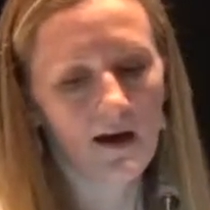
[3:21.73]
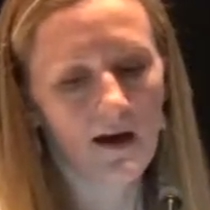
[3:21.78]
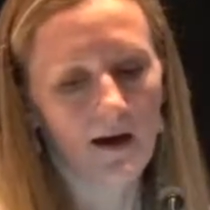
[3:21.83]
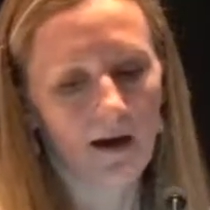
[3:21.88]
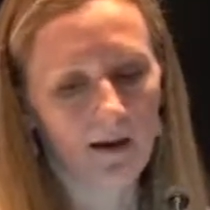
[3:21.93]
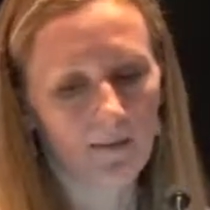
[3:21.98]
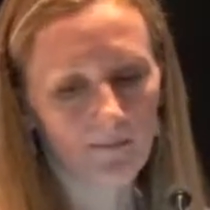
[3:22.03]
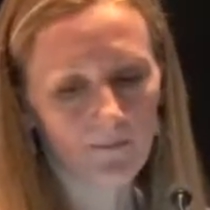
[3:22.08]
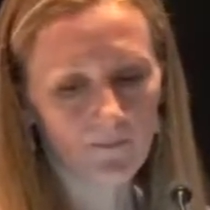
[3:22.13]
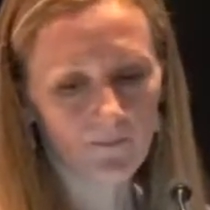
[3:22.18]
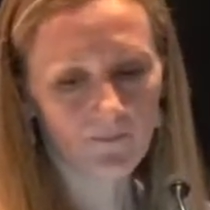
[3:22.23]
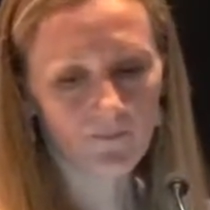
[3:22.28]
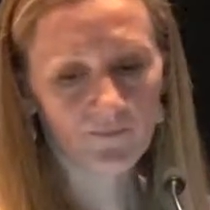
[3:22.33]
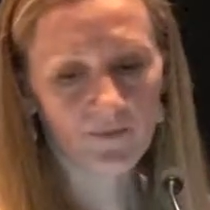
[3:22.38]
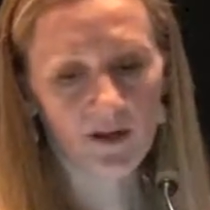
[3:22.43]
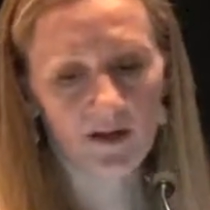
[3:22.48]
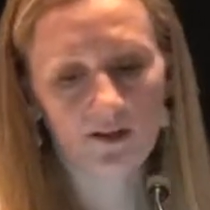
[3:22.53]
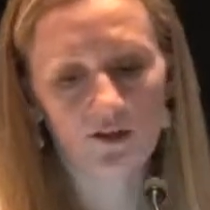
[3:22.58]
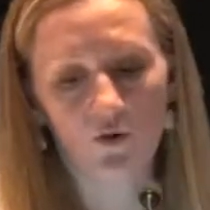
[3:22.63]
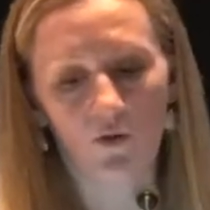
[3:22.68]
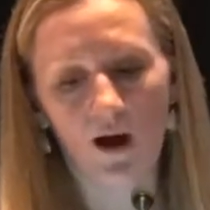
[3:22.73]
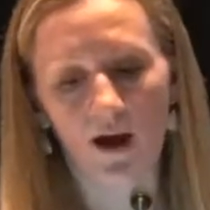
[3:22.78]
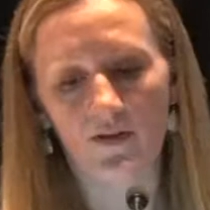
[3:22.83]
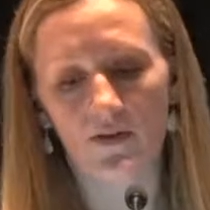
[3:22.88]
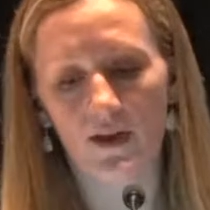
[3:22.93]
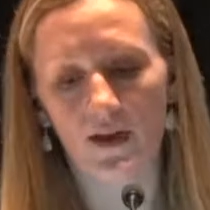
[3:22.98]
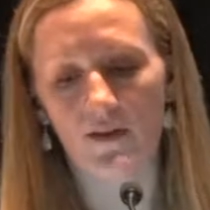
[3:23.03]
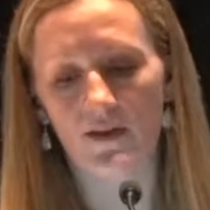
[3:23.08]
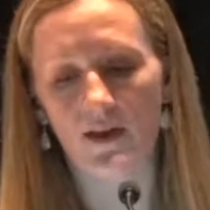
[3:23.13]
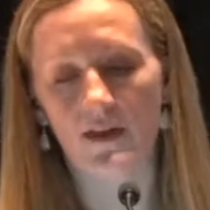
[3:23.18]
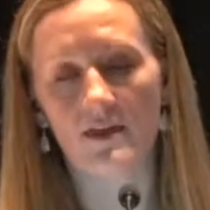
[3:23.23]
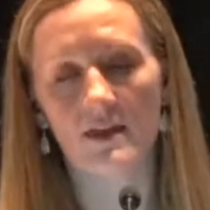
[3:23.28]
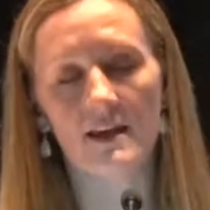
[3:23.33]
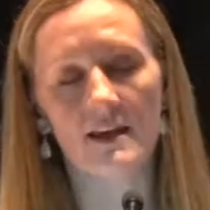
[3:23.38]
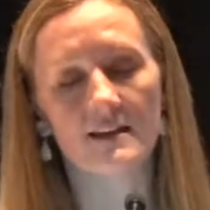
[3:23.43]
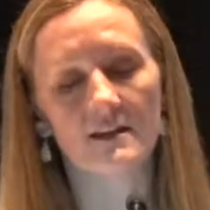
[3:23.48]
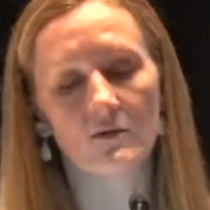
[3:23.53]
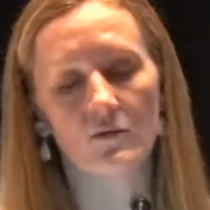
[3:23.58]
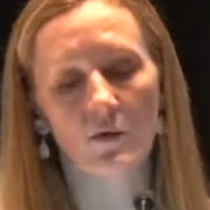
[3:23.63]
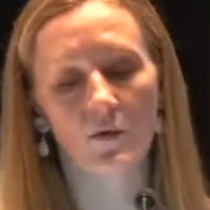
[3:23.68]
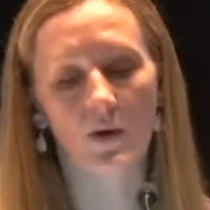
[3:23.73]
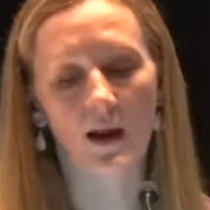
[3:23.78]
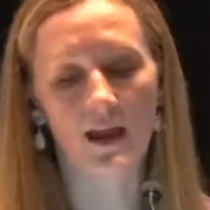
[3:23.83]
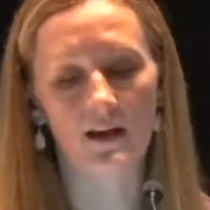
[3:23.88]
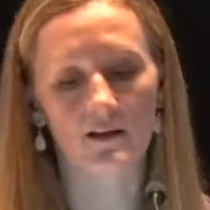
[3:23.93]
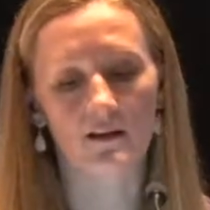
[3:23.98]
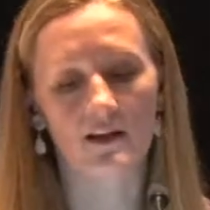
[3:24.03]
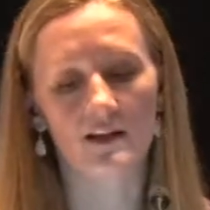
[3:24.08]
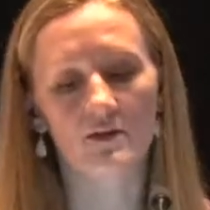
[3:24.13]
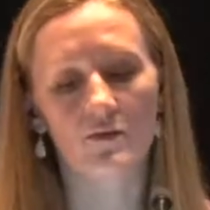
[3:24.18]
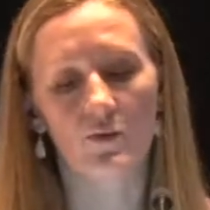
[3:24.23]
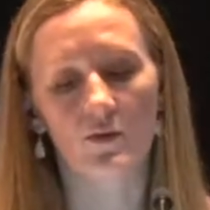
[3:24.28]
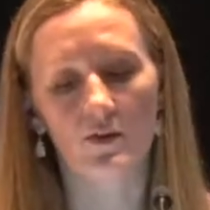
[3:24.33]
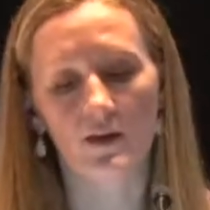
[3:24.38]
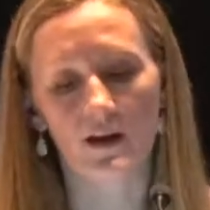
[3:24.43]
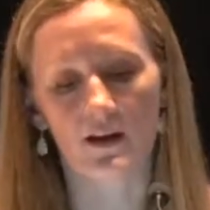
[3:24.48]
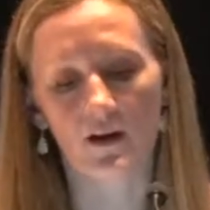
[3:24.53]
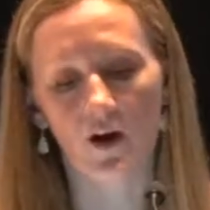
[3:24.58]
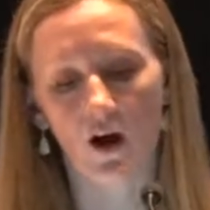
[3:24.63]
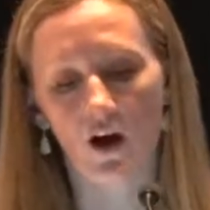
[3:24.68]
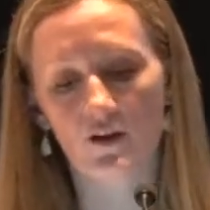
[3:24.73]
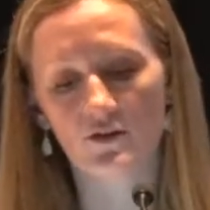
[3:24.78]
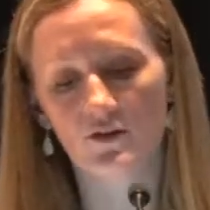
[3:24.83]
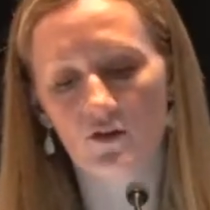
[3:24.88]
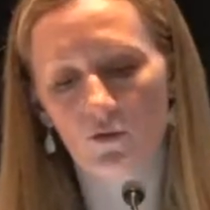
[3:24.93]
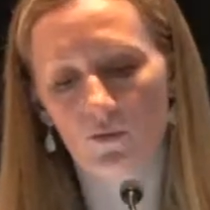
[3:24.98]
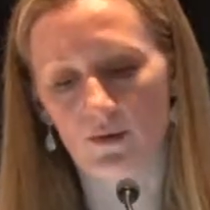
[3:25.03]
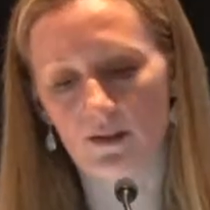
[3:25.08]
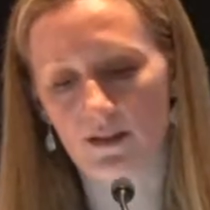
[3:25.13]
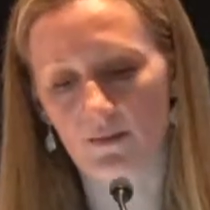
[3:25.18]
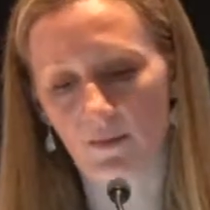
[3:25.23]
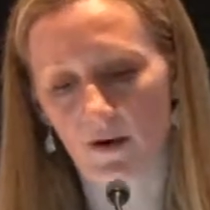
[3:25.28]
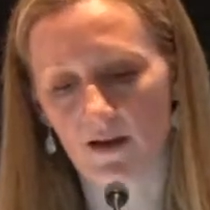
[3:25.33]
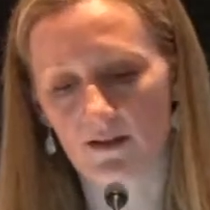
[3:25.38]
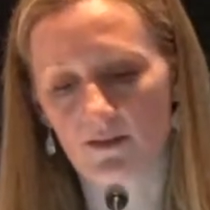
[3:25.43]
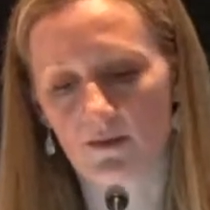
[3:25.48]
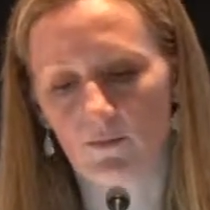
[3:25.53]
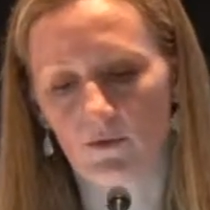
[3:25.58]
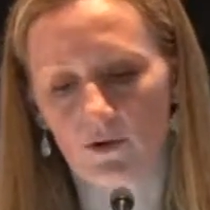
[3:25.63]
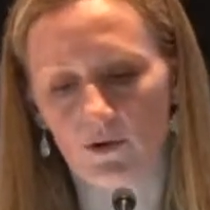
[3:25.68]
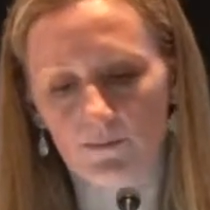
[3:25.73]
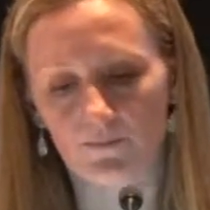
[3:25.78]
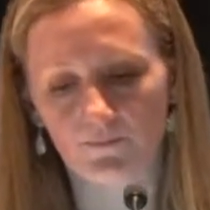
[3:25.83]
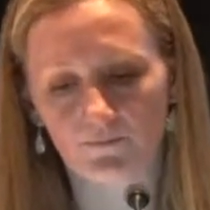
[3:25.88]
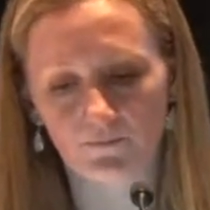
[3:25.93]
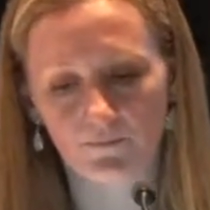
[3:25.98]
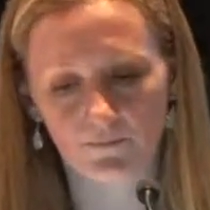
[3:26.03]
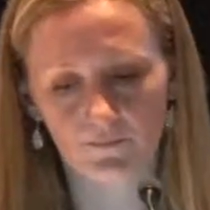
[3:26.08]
And then these analysts were then also responsible